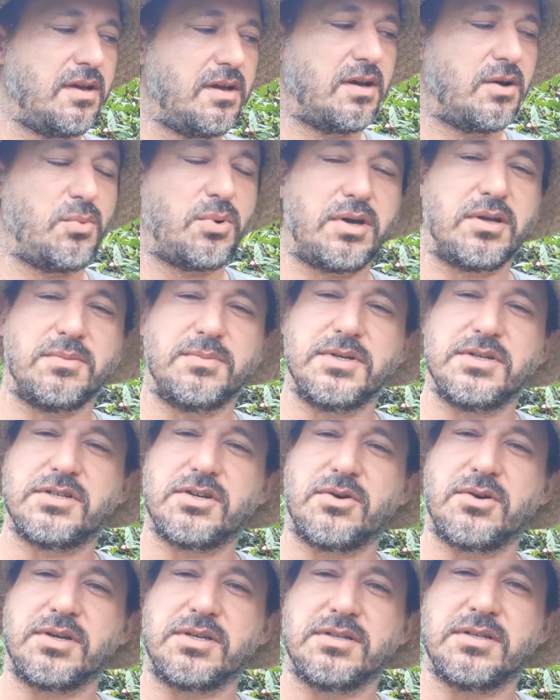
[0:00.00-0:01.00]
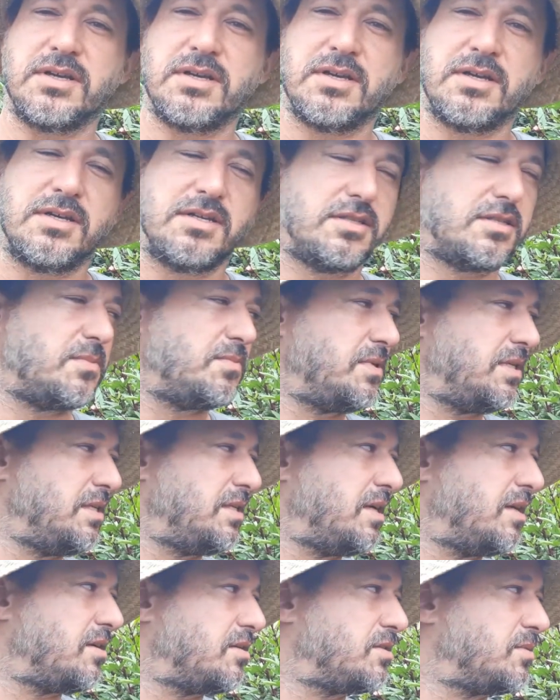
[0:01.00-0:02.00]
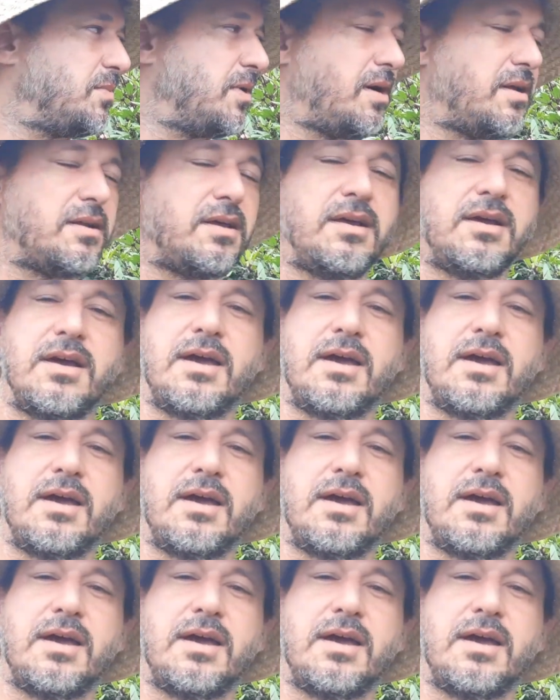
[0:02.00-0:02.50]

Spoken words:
and we're going to be showing some details about